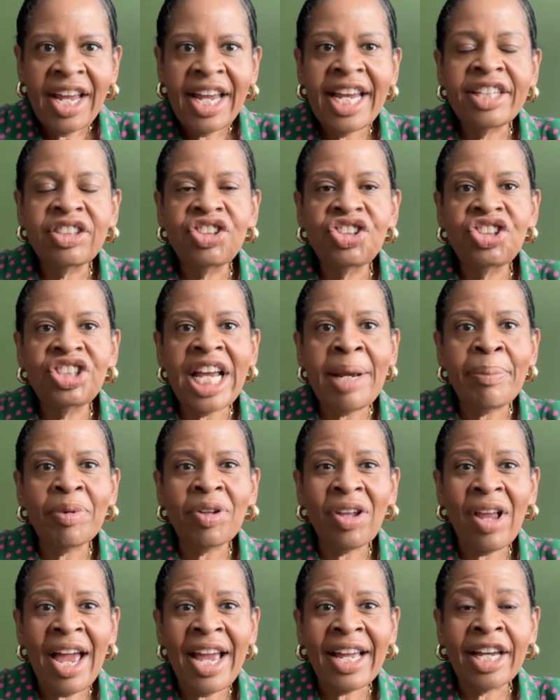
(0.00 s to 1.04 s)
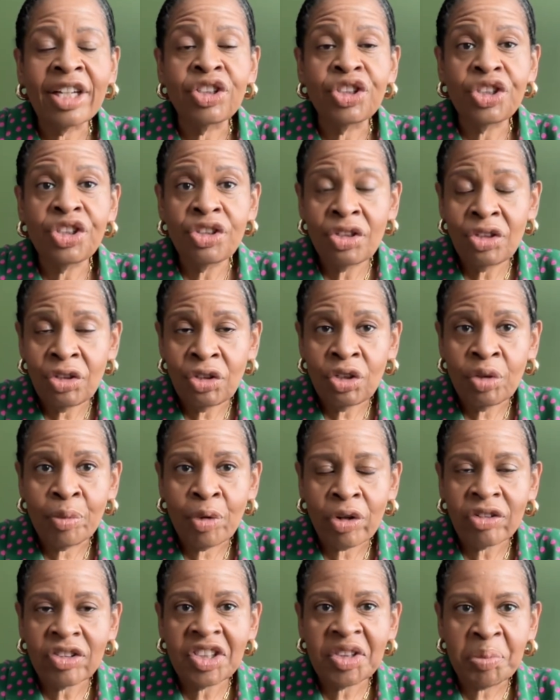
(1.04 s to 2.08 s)
it's shaped like a tube
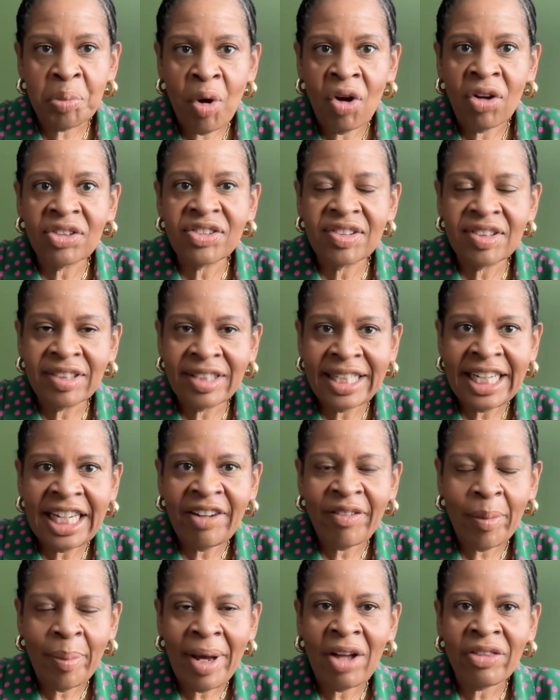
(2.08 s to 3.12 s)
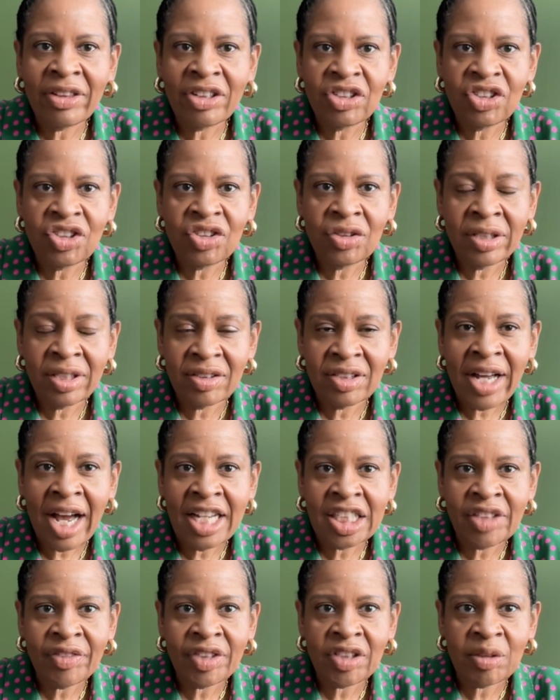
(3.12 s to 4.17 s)
or a small sleeve, about the
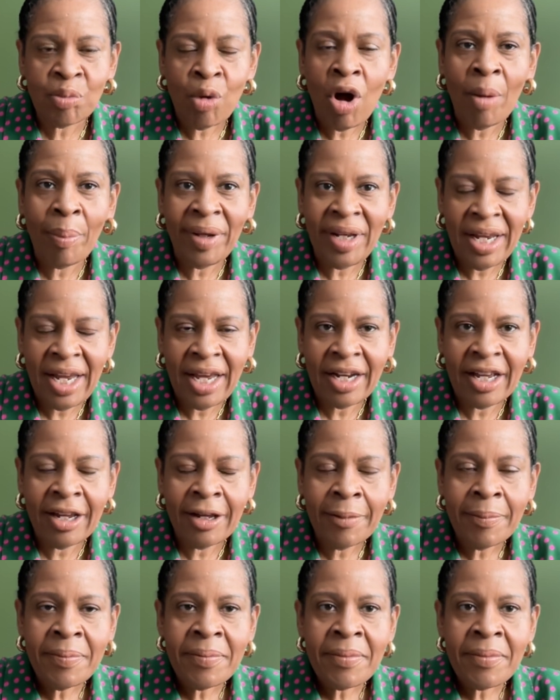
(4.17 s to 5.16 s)
size of a small banana.